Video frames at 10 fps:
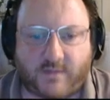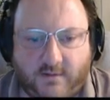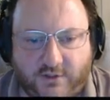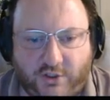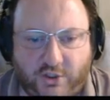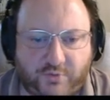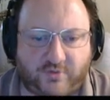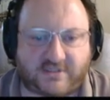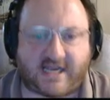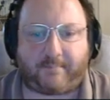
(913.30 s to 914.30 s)
the
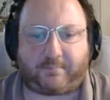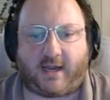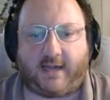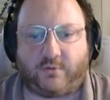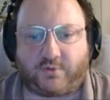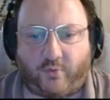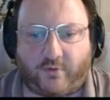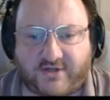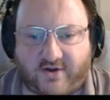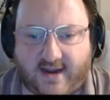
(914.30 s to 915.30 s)
usual tap, play or draw
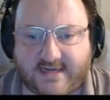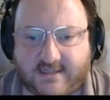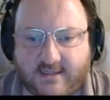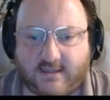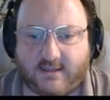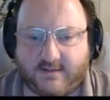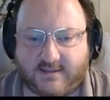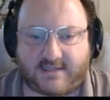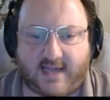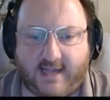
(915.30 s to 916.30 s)
a site,
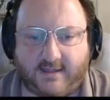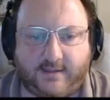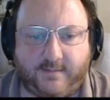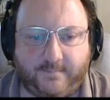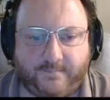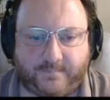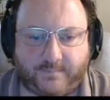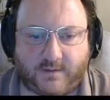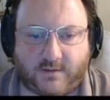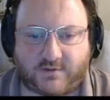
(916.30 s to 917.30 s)
the standard
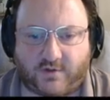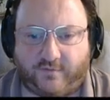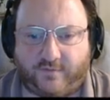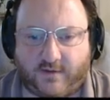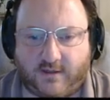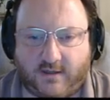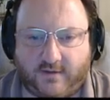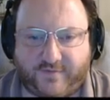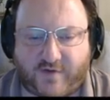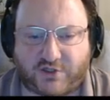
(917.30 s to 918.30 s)
sort of
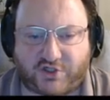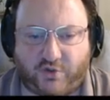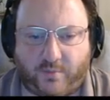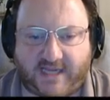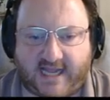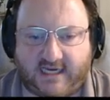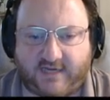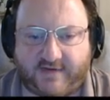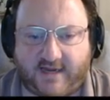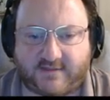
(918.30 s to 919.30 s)
function or mechanic
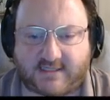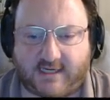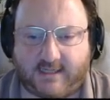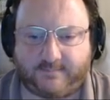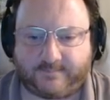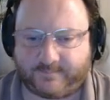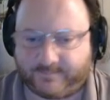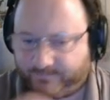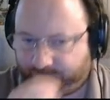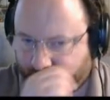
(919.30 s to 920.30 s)
of an avatar,
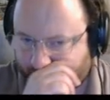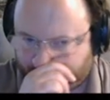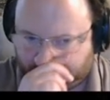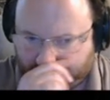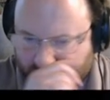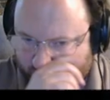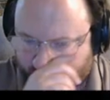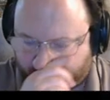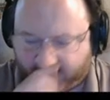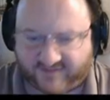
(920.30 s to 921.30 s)

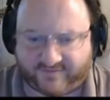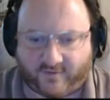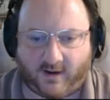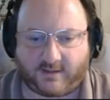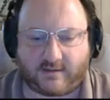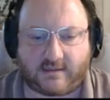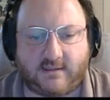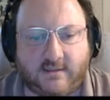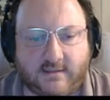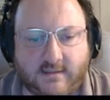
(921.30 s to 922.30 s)
except for Pathfinder,
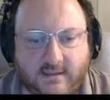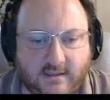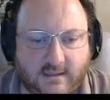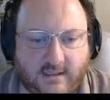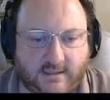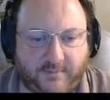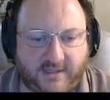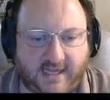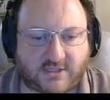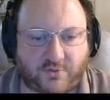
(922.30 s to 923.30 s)
and then
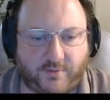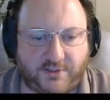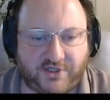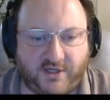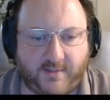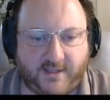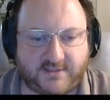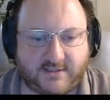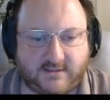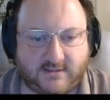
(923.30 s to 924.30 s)
with extra with Geomancer.